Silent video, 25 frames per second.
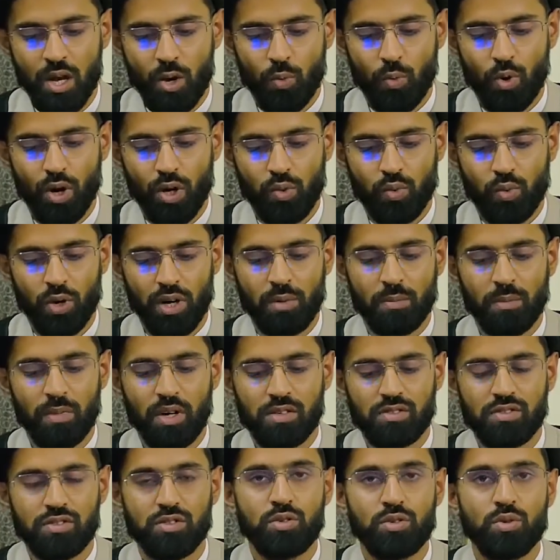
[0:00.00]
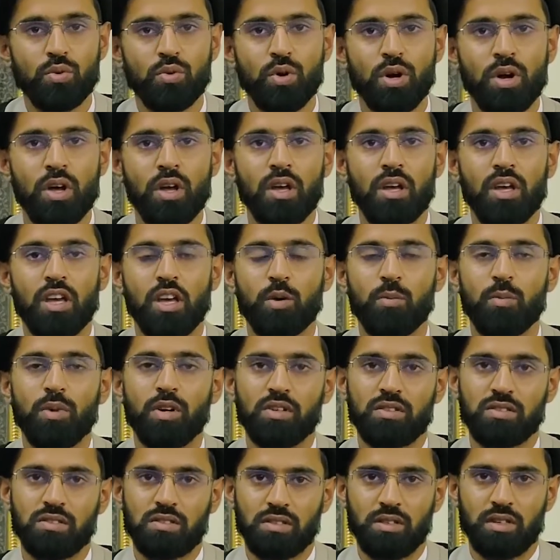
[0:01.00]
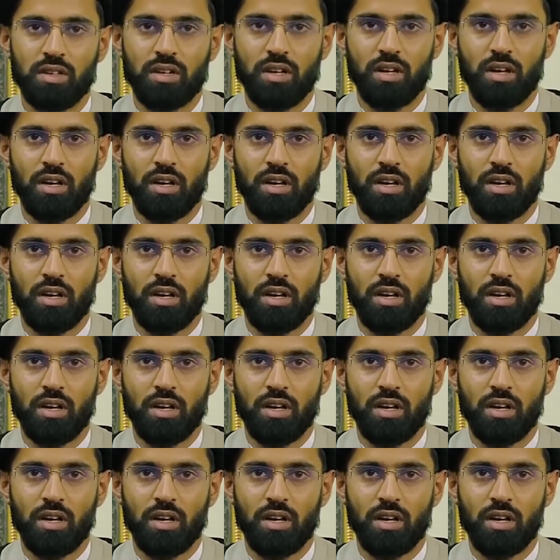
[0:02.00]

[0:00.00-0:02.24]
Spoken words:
what one must do, he must